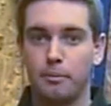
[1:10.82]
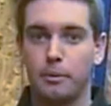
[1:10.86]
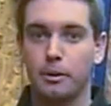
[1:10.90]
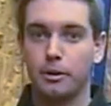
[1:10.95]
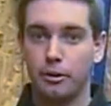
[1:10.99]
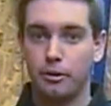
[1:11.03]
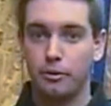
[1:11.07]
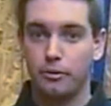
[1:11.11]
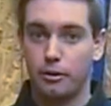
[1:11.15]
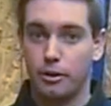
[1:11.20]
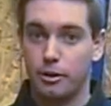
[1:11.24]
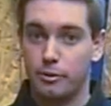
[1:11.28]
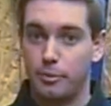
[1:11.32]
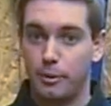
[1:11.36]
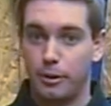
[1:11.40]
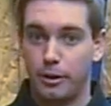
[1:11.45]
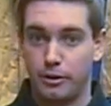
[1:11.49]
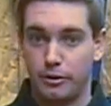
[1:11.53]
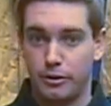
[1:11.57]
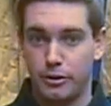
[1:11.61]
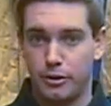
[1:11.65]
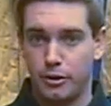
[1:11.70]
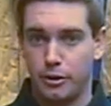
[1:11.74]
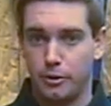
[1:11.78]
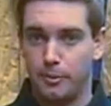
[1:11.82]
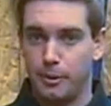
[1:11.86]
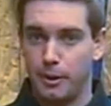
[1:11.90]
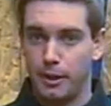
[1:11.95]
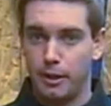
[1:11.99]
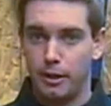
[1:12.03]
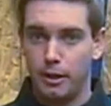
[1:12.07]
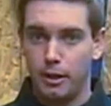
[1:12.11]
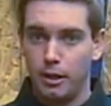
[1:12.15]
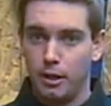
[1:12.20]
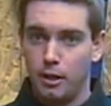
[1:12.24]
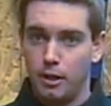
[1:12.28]
but the thrust bearings could be.
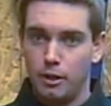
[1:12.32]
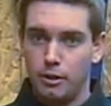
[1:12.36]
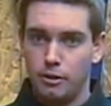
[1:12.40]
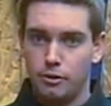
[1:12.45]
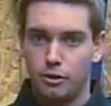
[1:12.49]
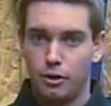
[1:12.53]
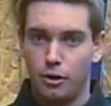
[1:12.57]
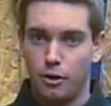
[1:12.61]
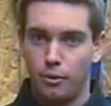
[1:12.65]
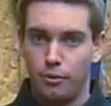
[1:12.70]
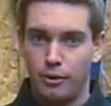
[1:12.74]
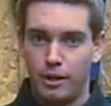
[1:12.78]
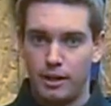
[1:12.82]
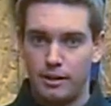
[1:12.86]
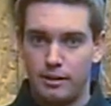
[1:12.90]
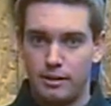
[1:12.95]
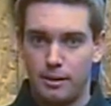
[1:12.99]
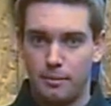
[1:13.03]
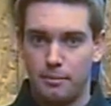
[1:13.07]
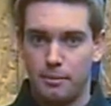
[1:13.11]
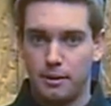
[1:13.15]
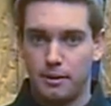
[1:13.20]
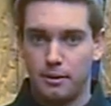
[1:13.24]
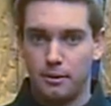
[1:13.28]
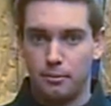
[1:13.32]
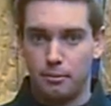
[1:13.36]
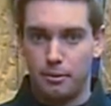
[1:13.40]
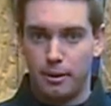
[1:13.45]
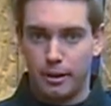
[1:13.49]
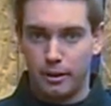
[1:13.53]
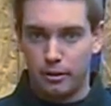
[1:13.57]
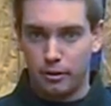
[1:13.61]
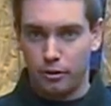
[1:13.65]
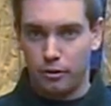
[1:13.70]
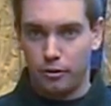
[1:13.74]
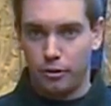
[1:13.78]
So that's something to
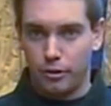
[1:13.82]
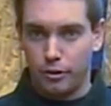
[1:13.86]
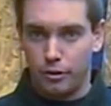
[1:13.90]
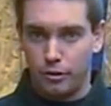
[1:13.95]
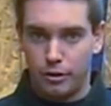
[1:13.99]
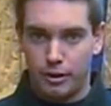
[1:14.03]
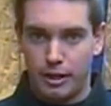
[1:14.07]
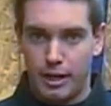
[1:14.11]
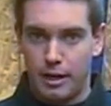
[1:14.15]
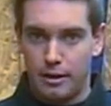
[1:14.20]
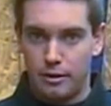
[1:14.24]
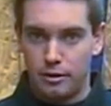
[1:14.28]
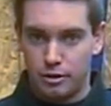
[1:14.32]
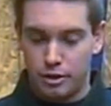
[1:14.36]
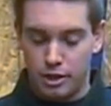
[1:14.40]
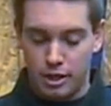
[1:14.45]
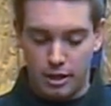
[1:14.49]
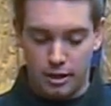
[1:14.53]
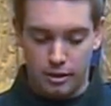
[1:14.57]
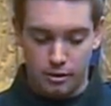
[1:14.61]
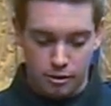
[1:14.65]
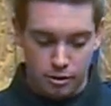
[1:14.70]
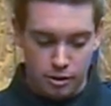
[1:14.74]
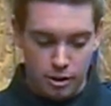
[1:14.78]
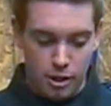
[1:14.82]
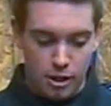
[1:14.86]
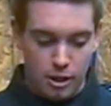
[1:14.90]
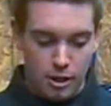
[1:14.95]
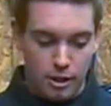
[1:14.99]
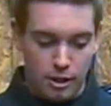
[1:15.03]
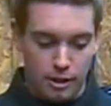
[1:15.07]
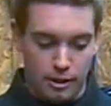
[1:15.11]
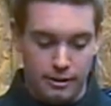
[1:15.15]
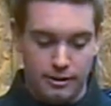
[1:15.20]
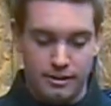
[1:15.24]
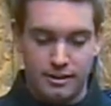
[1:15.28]
regularly look at and change.
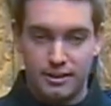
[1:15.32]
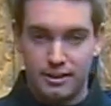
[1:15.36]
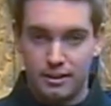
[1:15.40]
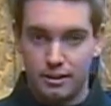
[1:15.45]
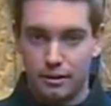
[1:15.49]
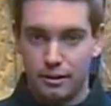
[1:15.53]
This is an